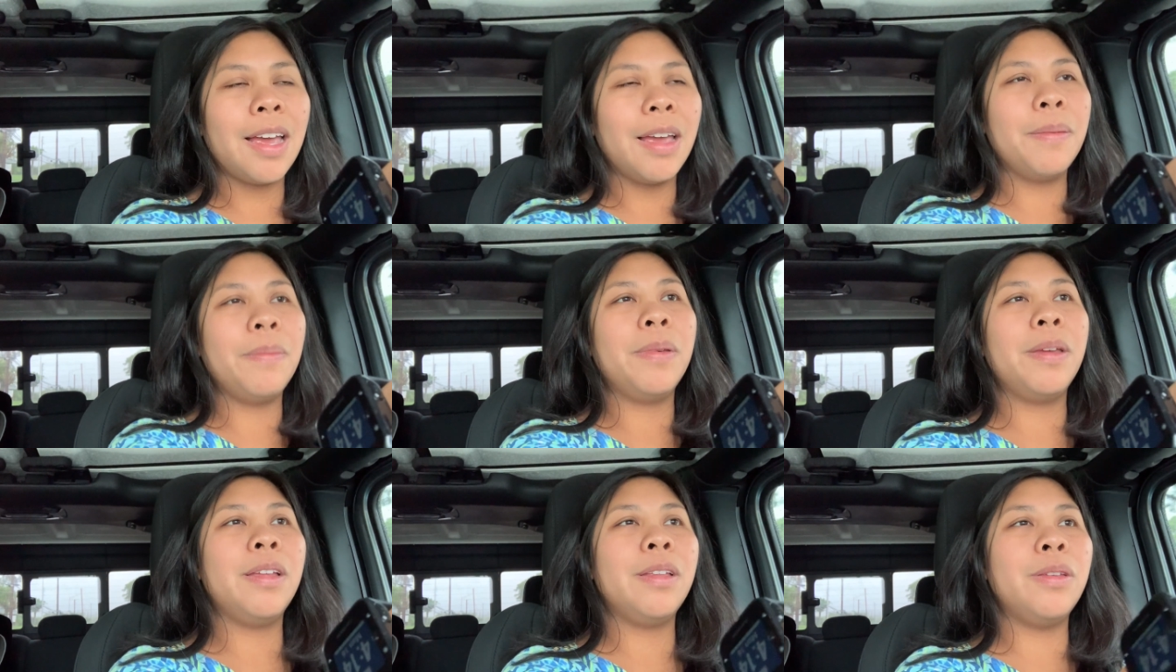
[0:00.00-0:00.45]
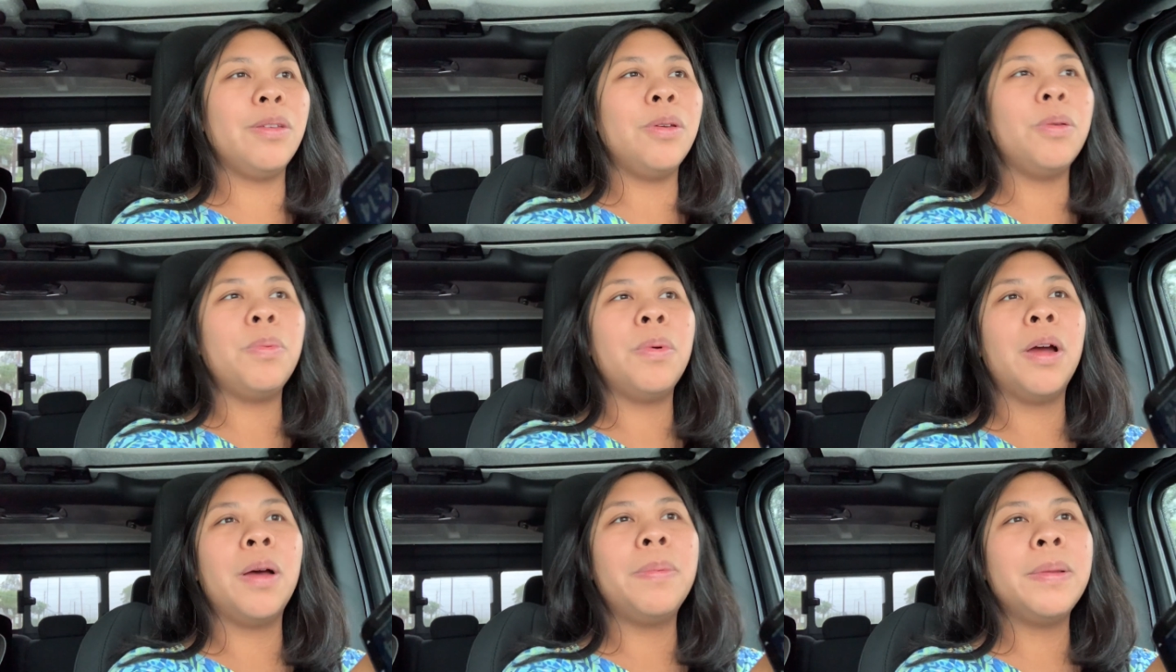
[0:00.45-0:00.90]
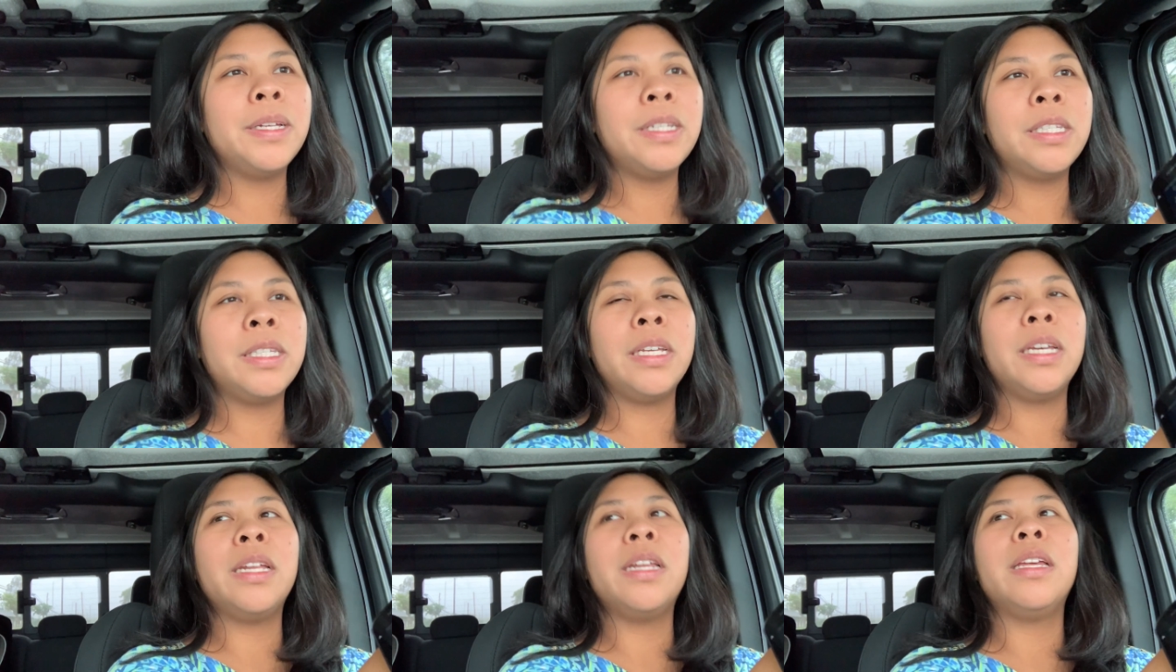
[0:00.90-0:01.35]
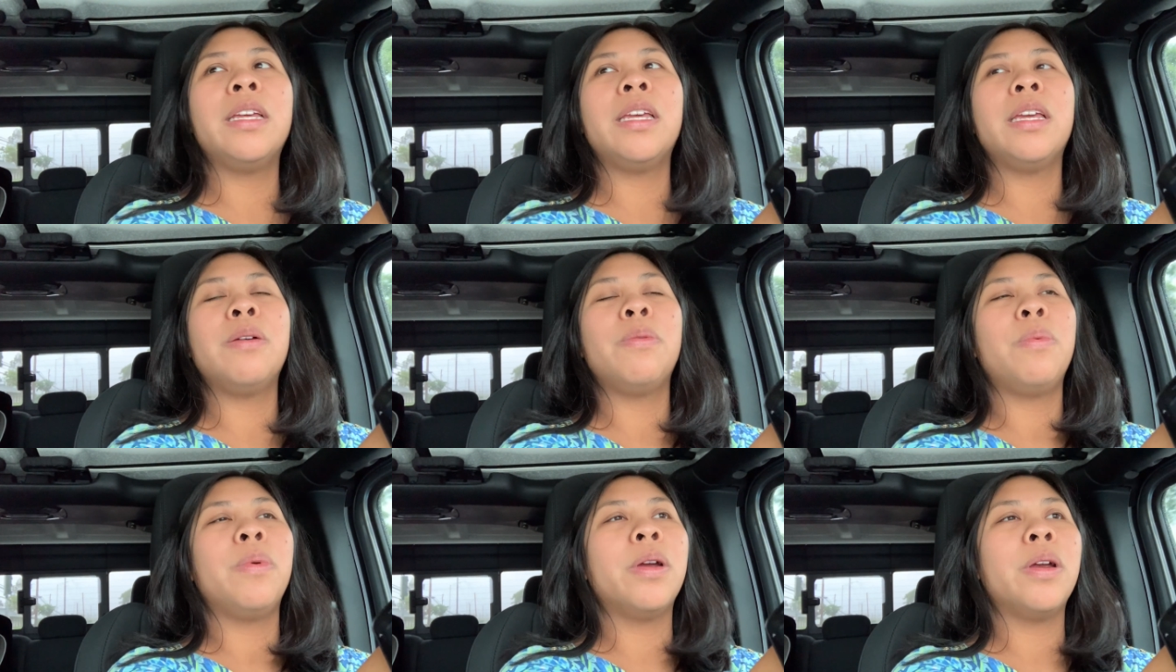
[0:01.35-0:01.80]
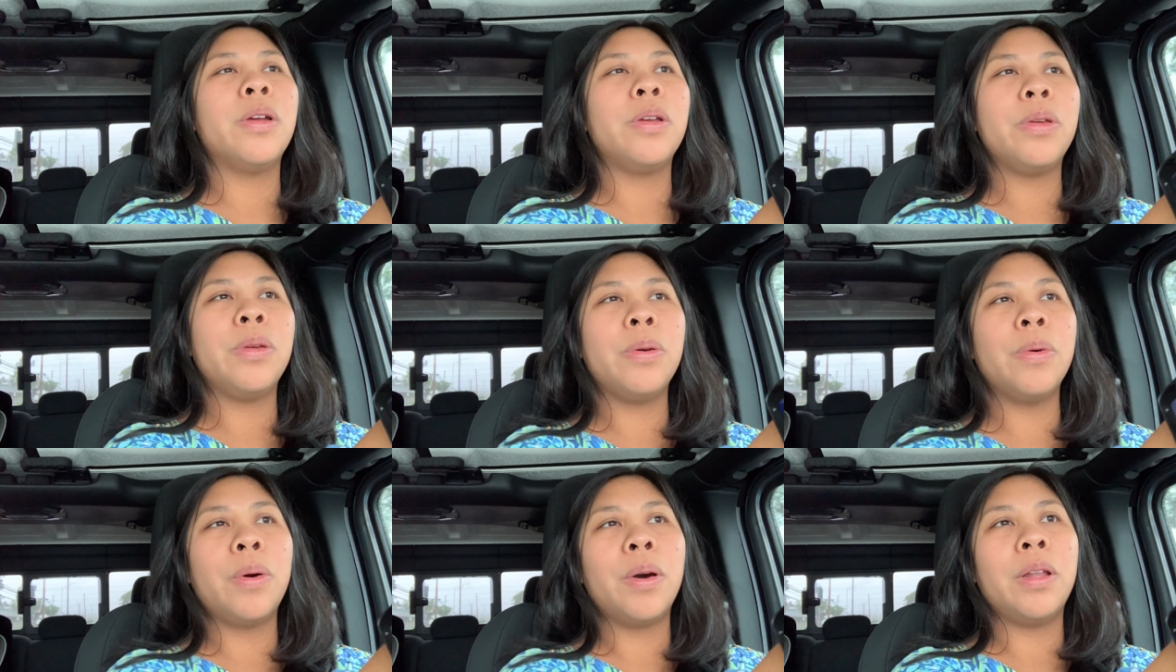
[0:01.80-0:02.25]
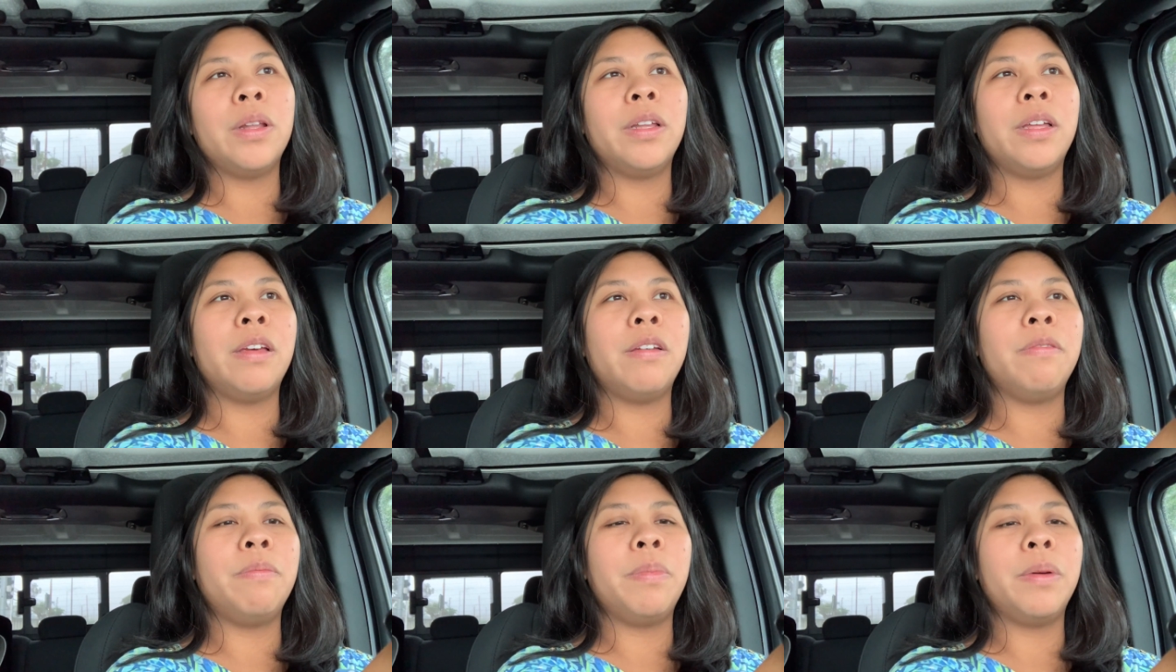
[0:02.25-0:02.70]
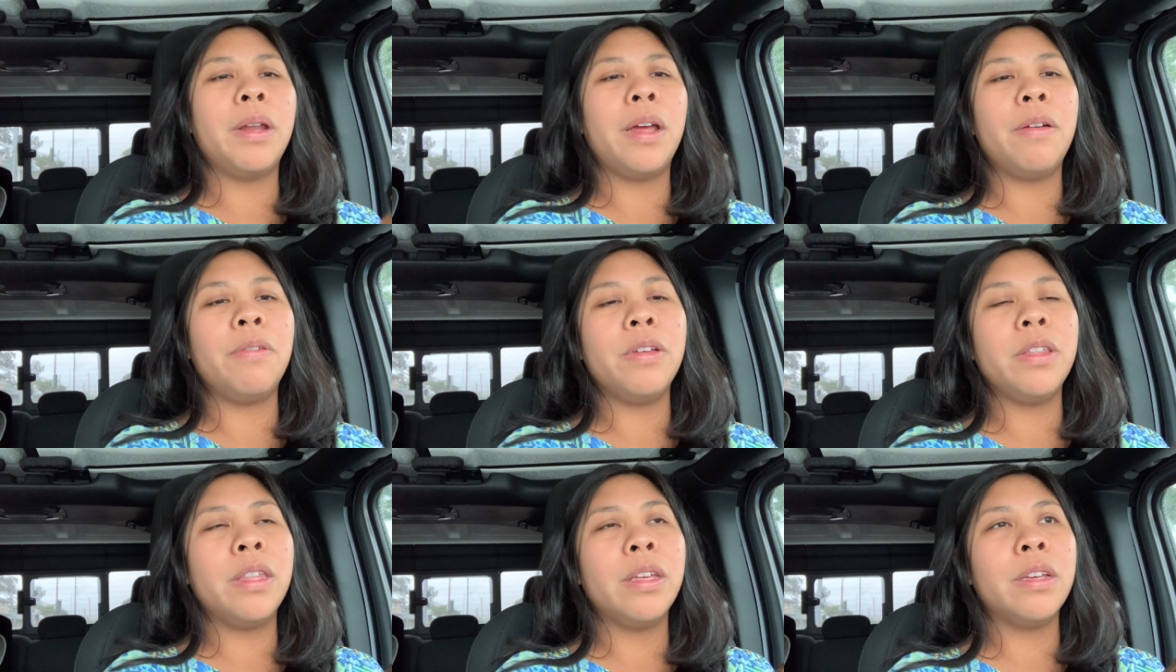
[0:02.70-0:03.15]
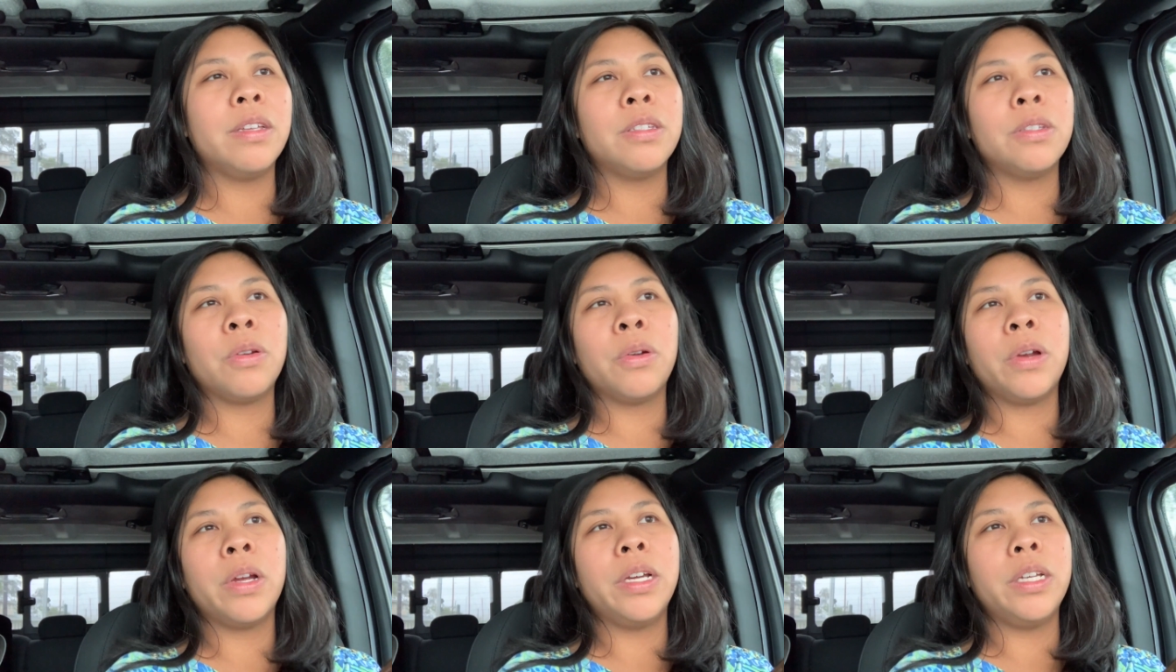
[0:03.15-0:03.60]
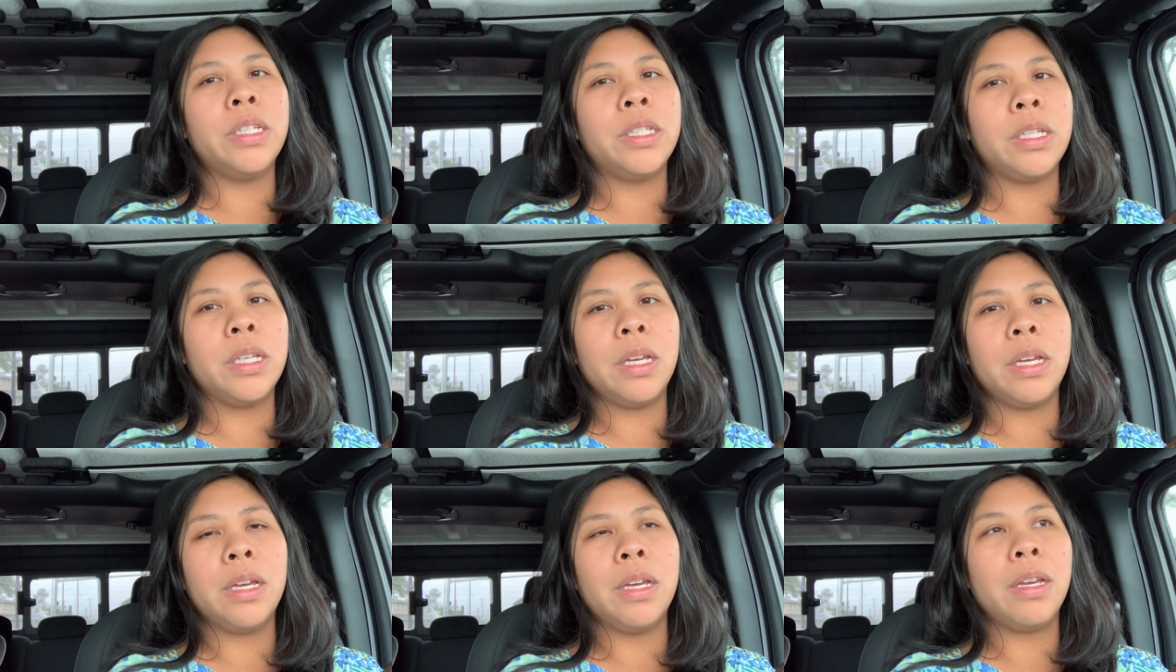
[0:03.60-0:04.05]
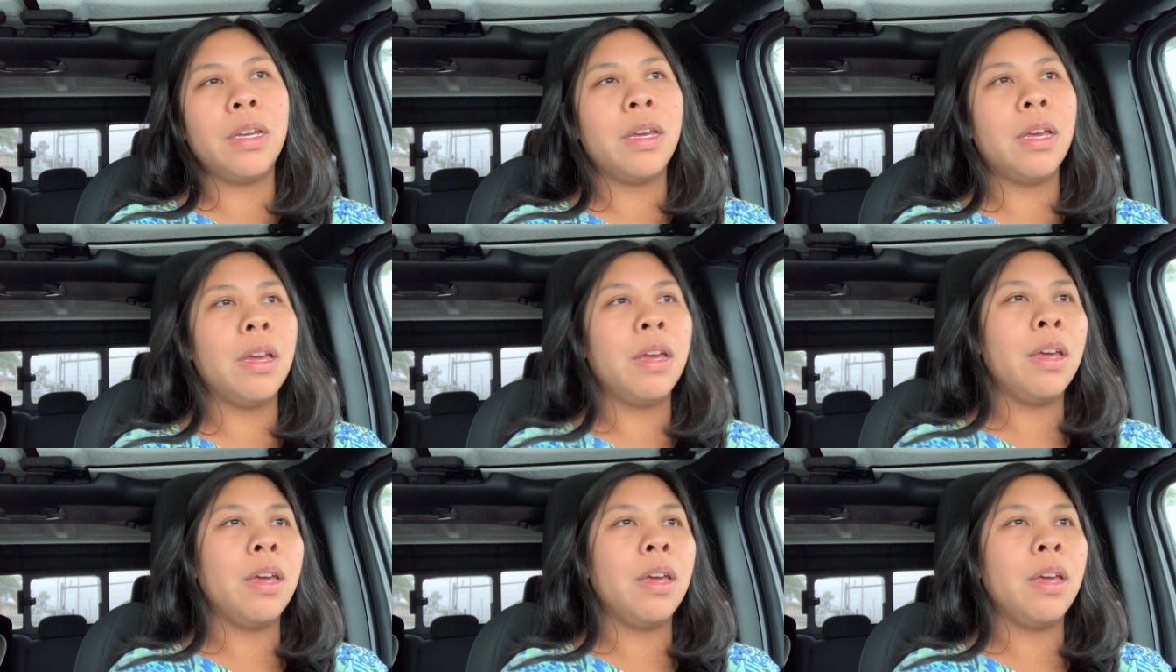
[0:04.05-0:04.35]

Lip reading: I mean, you probably see it where you all live, but everything is crazy